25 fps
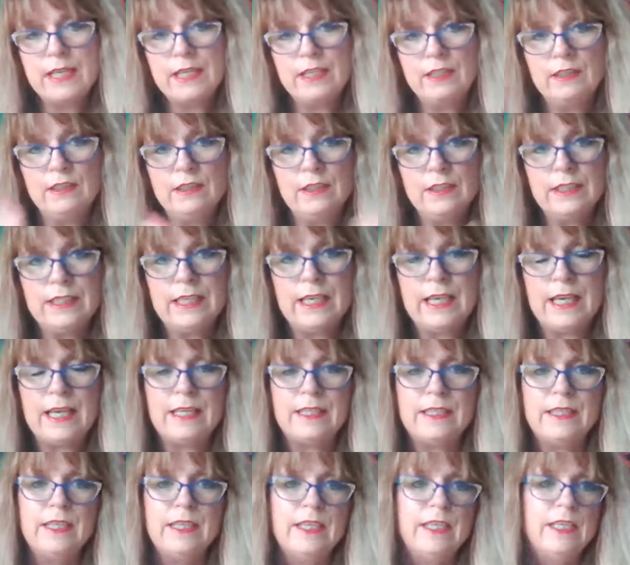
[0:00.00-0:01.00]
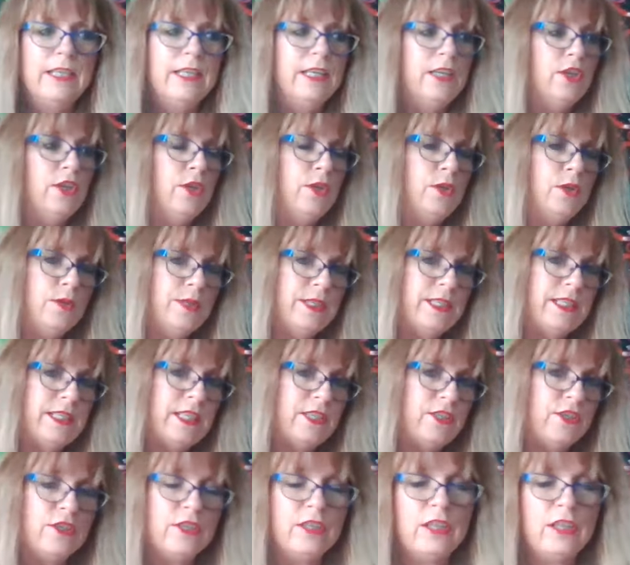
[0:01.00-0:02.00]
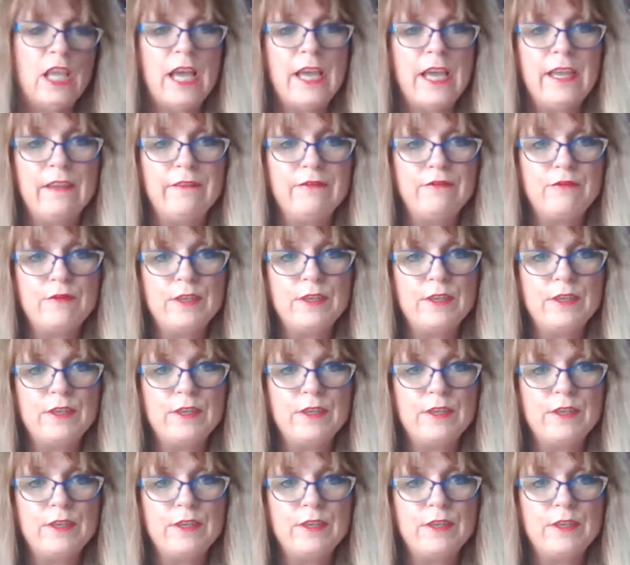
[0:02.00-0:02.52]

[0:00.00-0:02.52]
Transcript: take a look at who is in your life.